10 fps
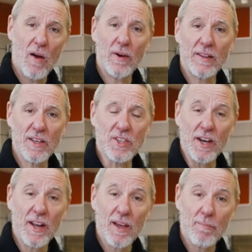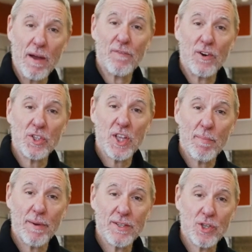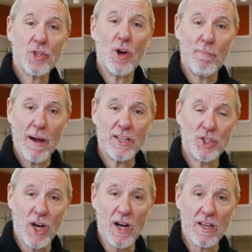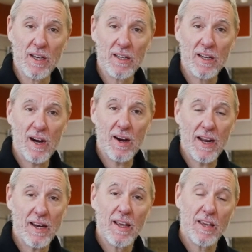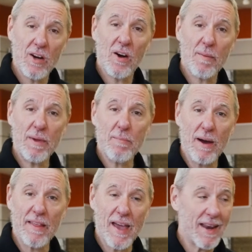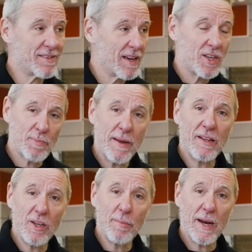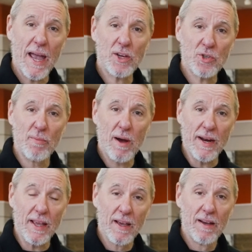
All right, listen, my first tip is don't buy junk. All right? You know what I mean by that is spend a little bit of extra money.